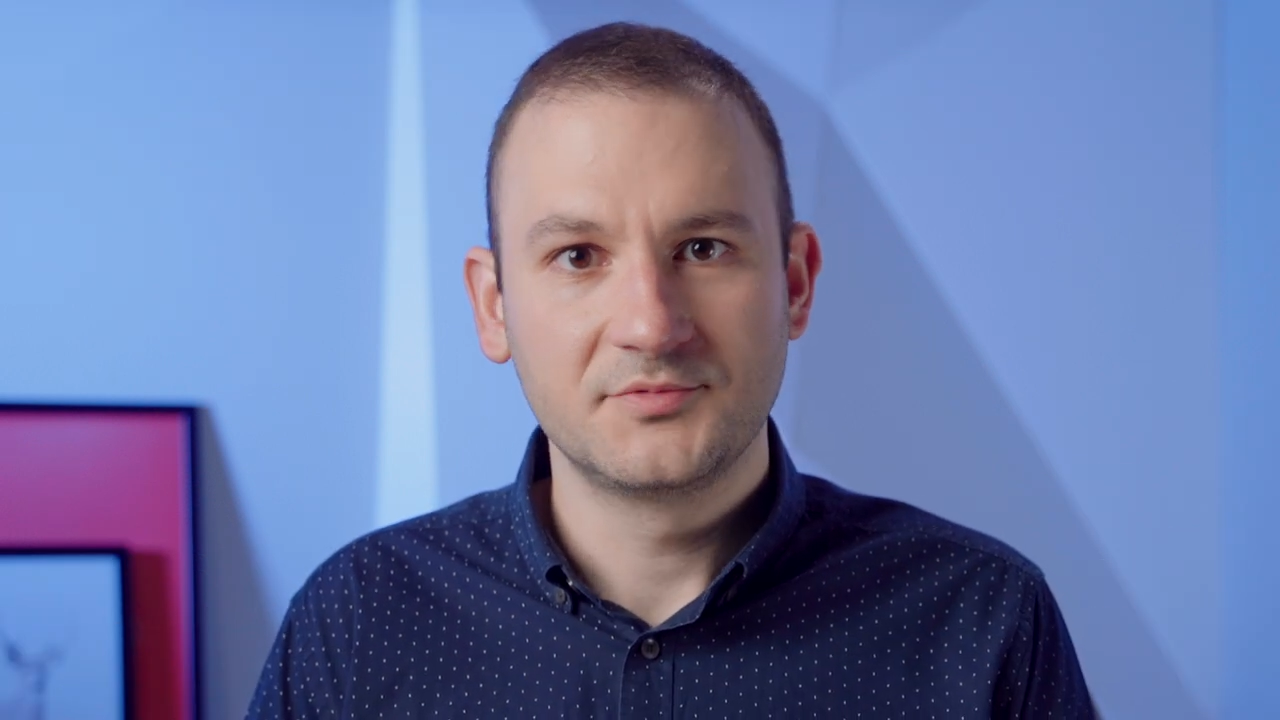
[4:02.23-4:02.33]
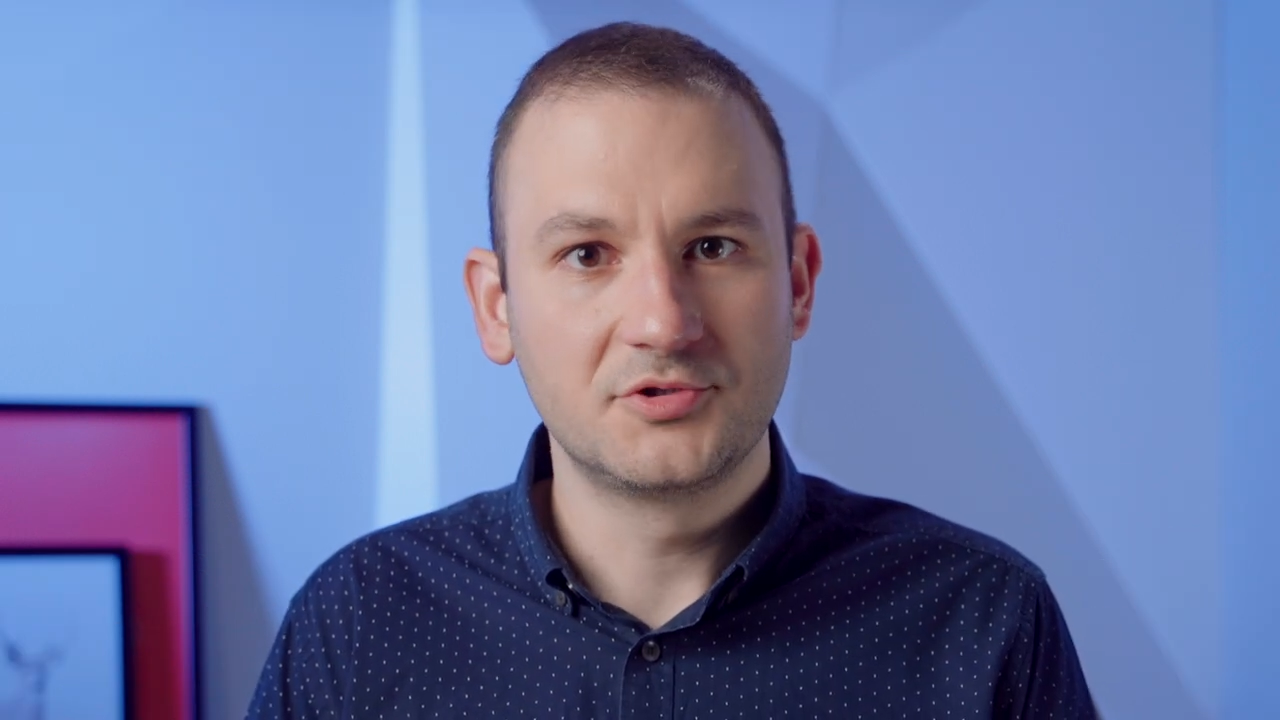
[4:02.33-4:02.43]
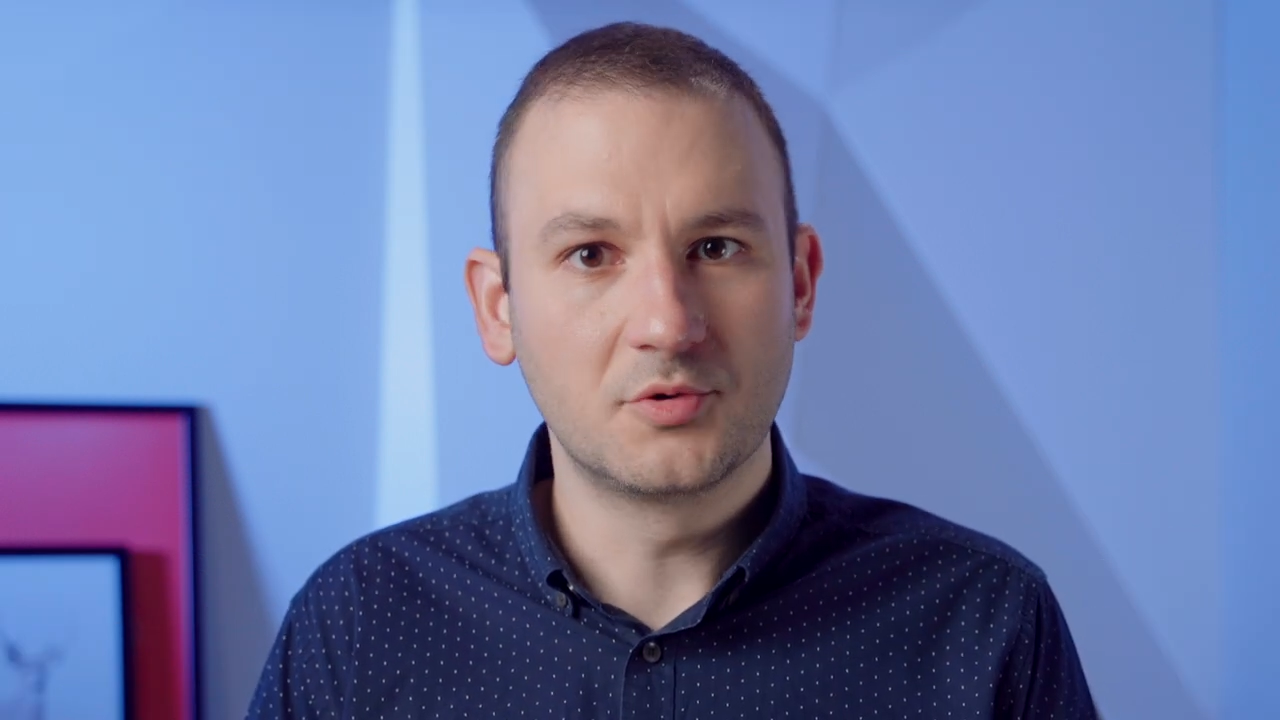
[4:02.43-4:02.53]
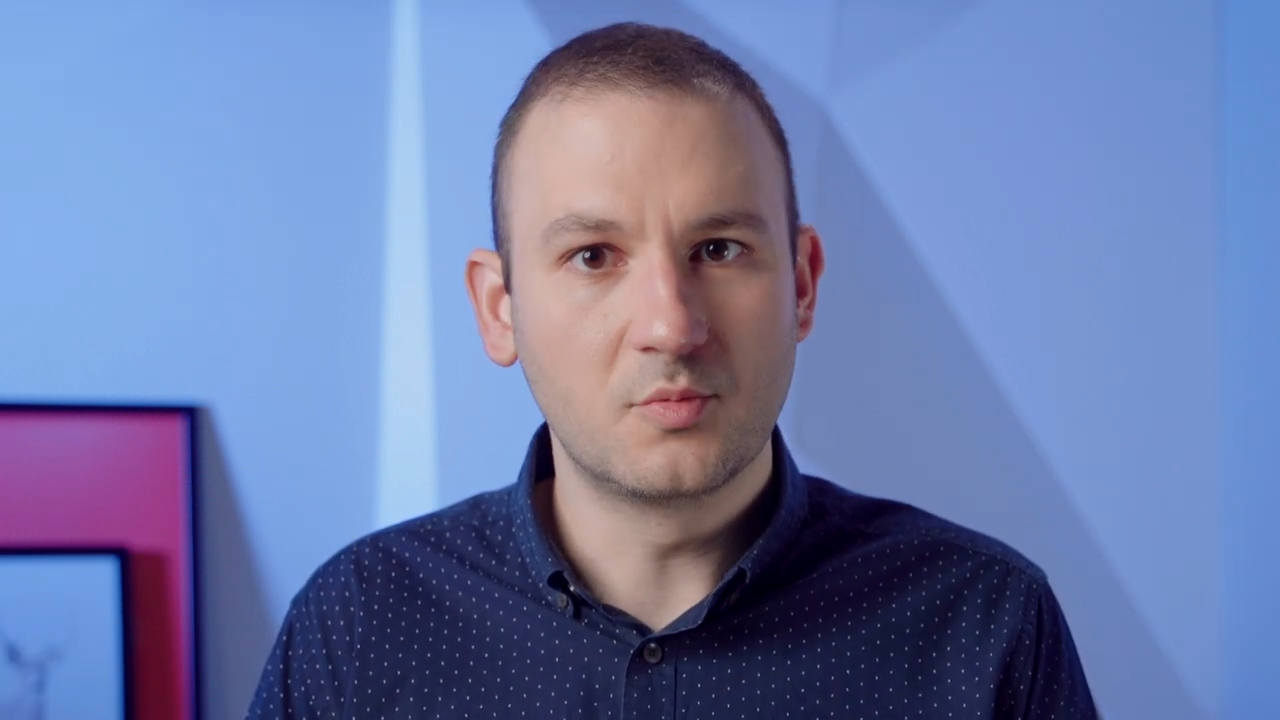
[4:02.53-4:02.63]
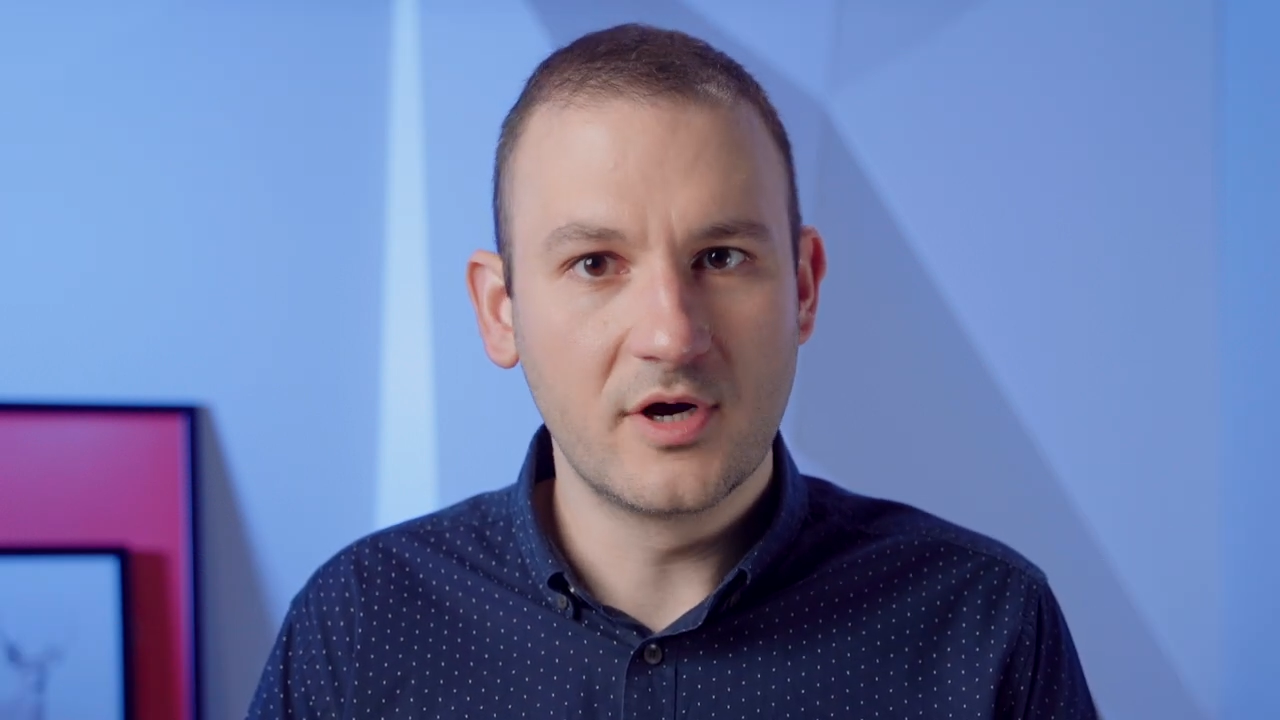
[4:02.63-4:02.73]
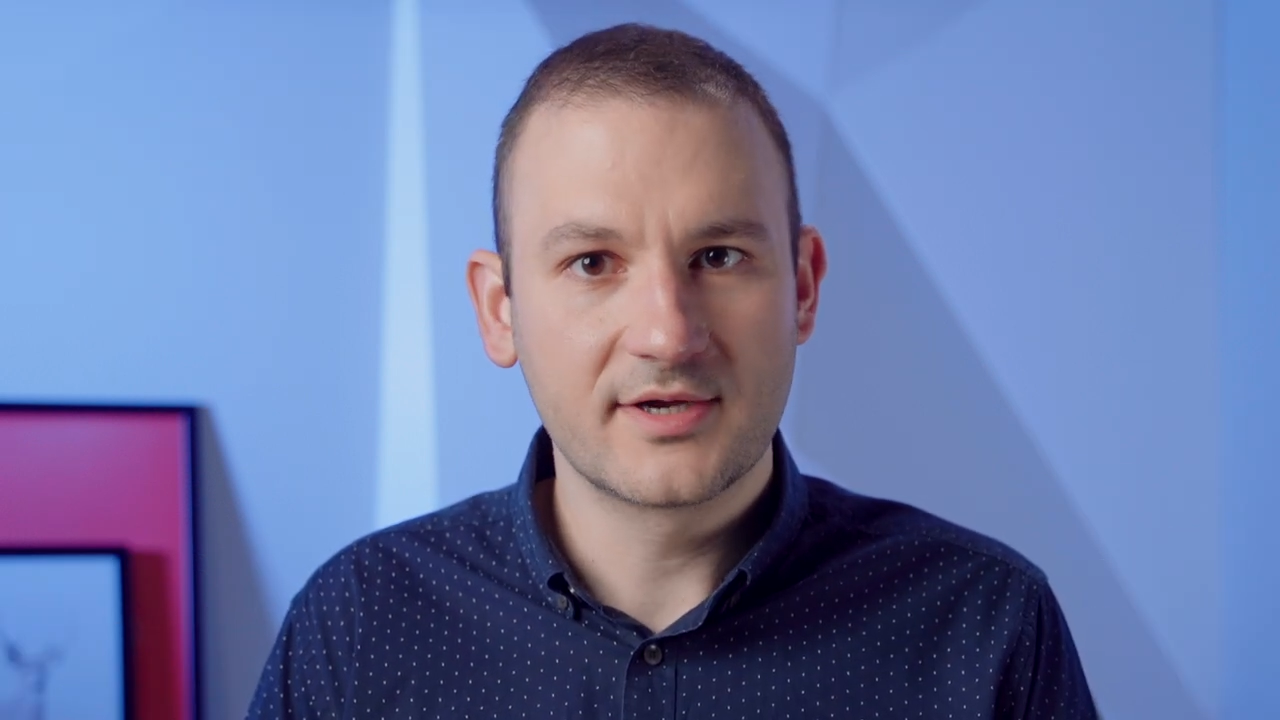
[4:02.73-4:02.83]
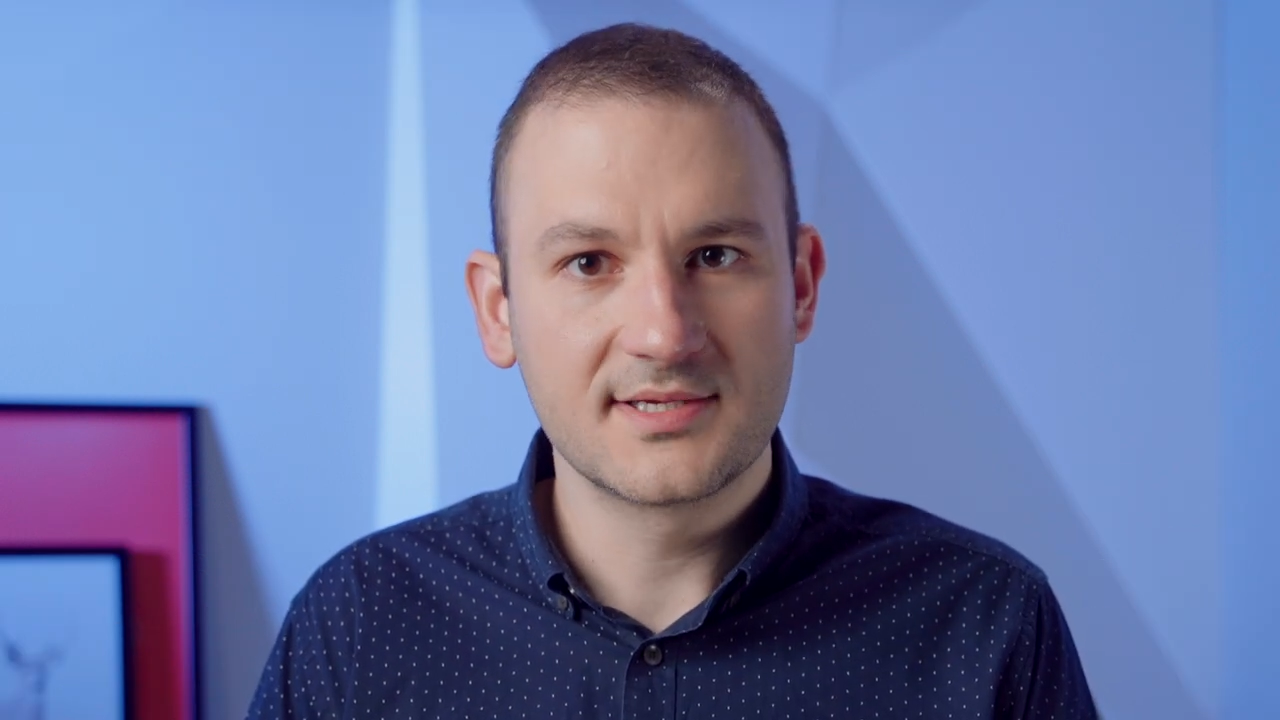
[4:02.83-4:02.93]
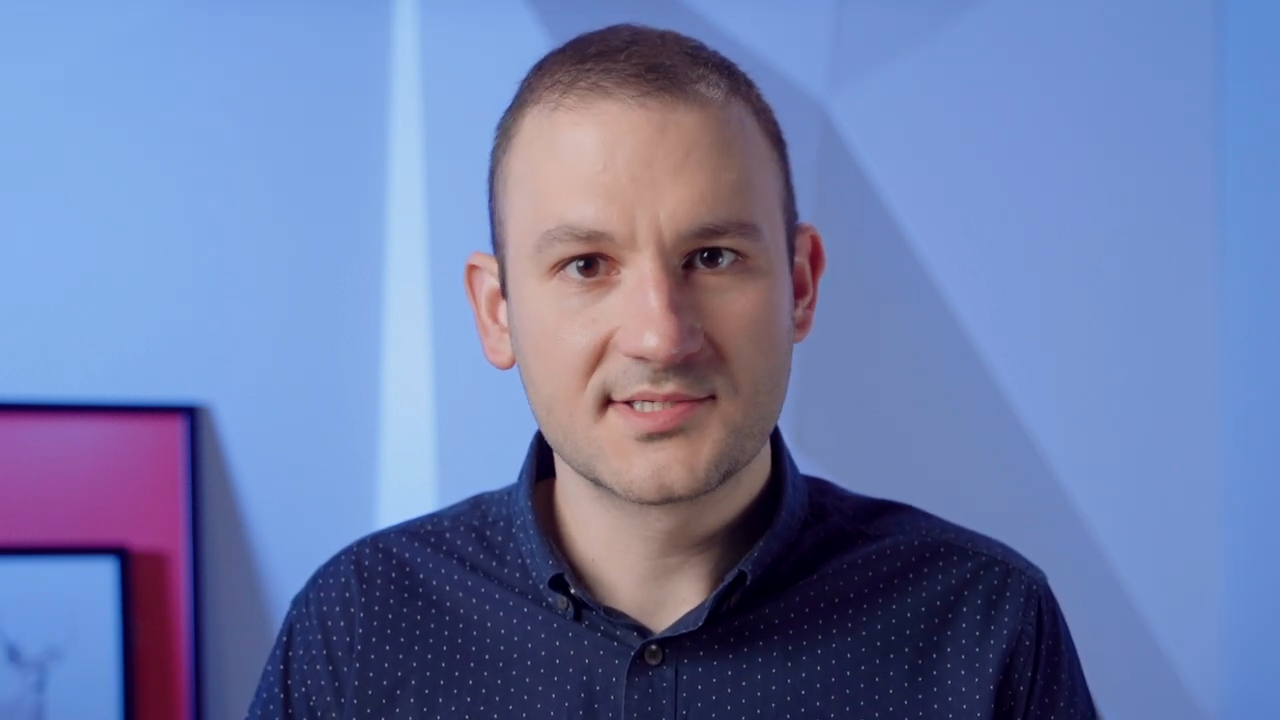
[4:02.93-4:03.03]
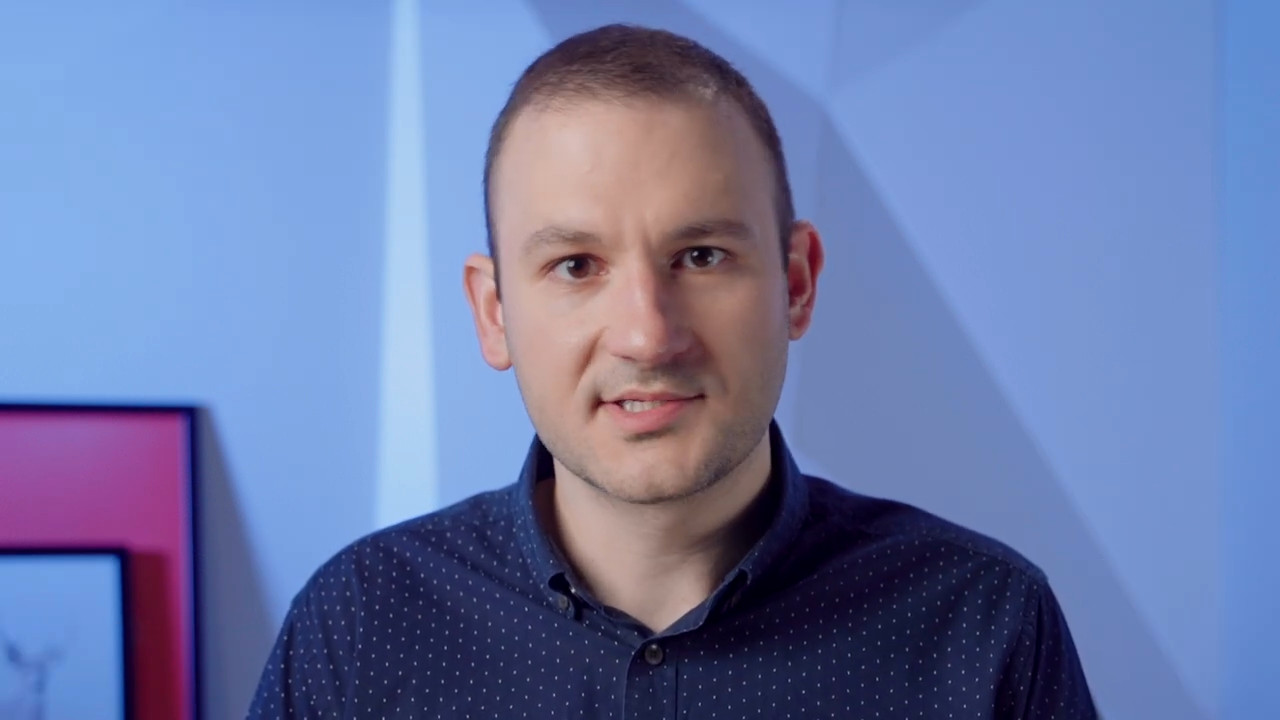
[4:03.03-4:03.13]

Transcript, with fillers: your working